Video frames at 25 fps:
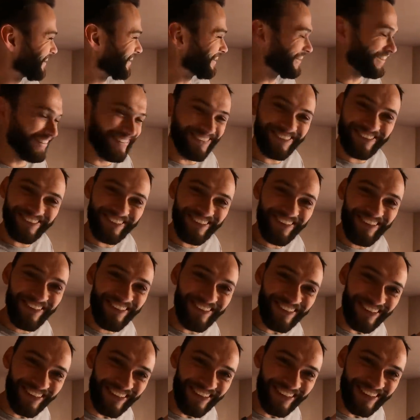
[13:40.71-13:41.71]
look
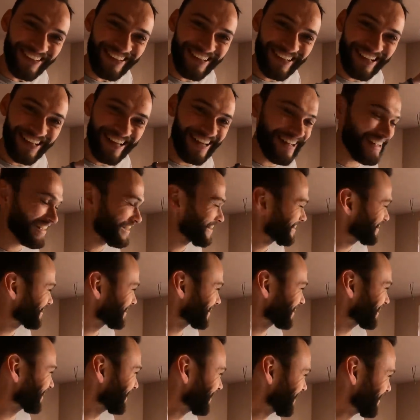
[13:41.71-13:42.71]
forward
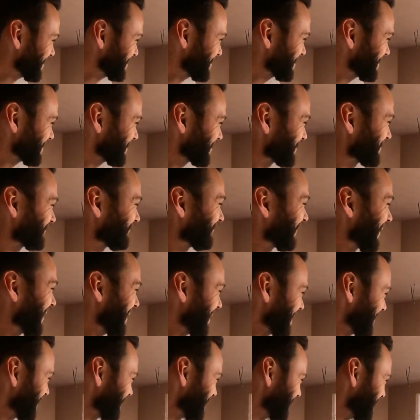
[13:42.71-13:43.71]
to cleaning the
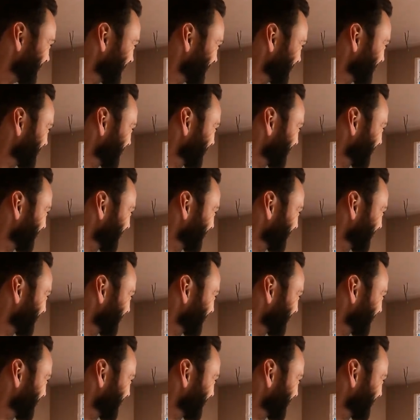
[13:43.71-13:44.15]
sponge.